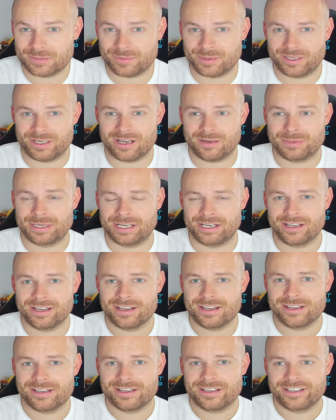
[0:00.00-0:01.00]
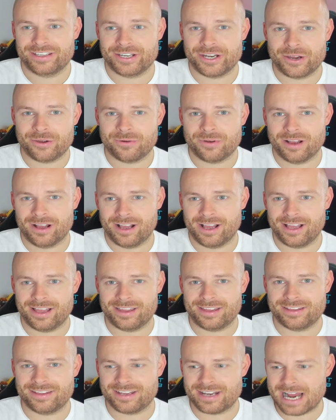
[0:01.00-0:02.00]
it's becoming. You know,
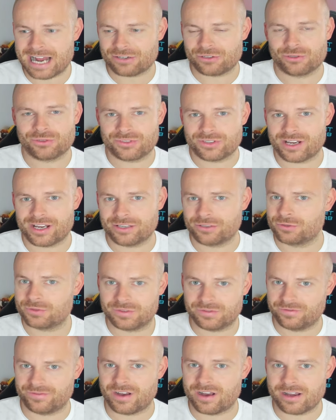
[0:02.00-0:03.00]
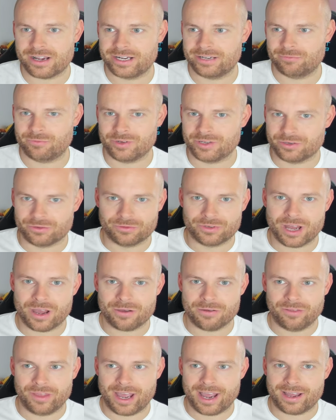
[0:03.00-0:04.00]
the natural cycle's fine. We all
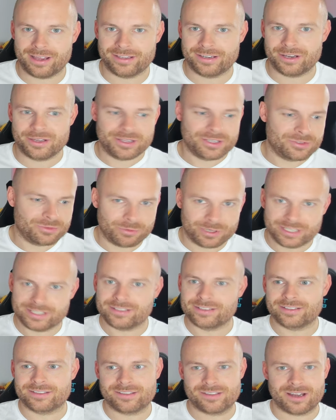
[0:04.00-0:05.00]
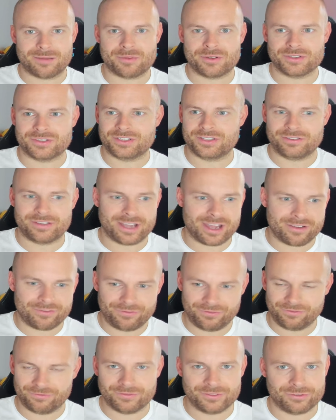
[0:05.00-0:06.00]
know that. You know, there's winters, summers, you
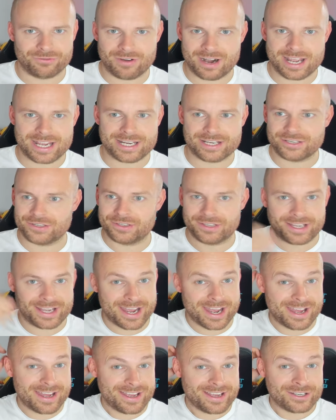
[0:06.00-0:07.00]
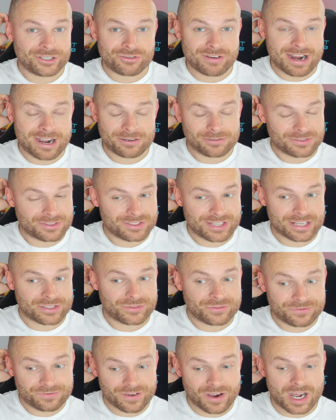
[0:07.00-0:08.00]
get rain, you get droughts,
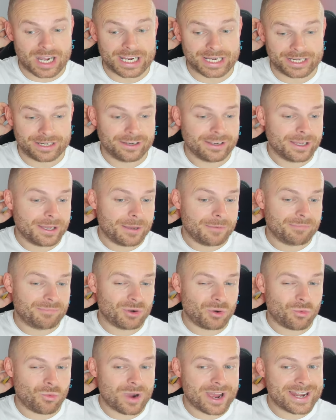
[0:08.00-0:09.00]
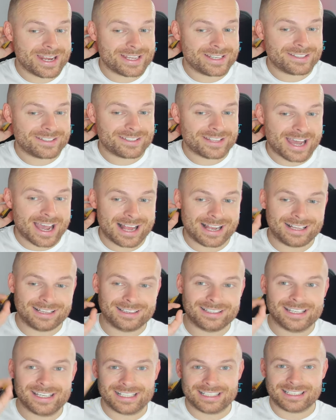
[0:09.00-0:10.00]
that's fine. But when it's that
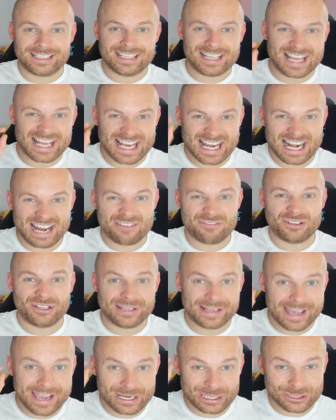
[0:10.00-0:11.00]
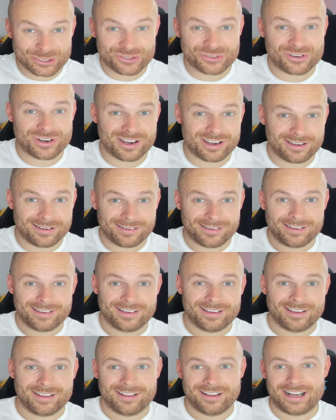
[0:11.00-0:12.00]
little level extra
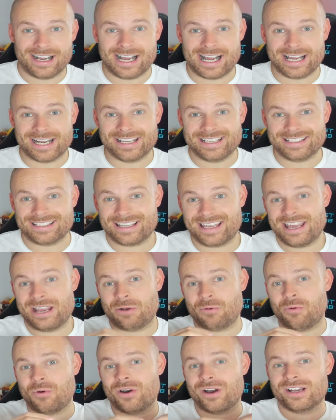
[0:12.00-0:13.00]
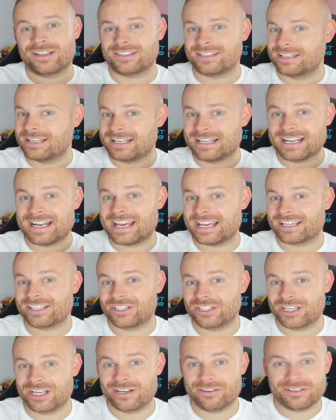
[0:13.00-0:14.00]
and it's getting worse, and then the
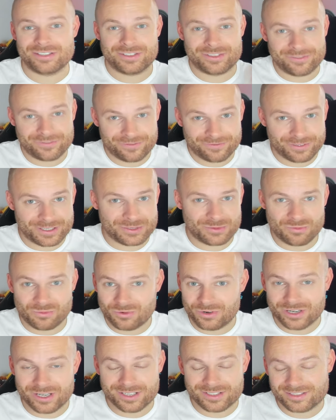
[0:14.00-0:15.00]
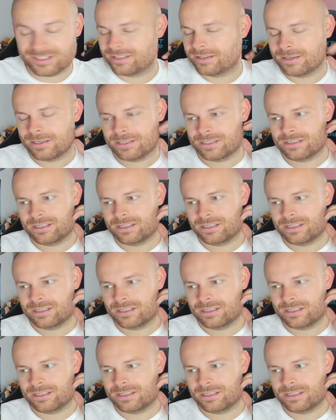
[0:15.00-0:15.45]
next year it's the, it's worse, and